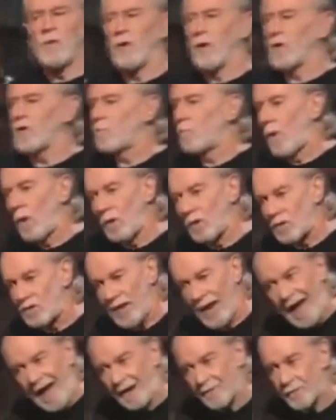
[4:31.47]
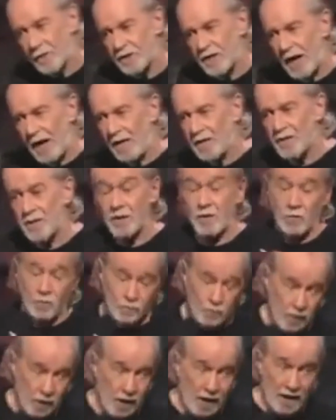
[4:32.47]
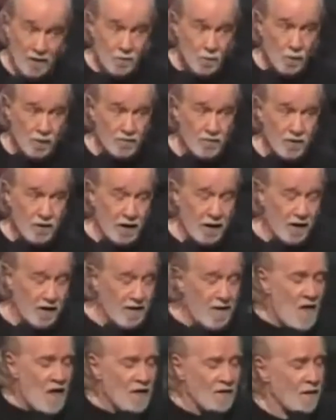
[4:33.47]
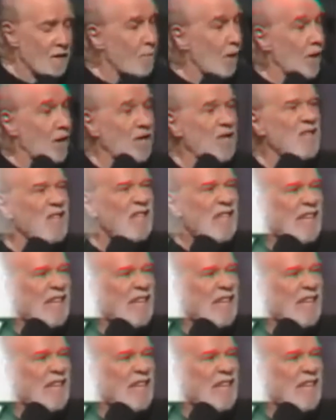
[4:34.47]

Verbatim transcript: you're exposed to advertising, you realize once again that America's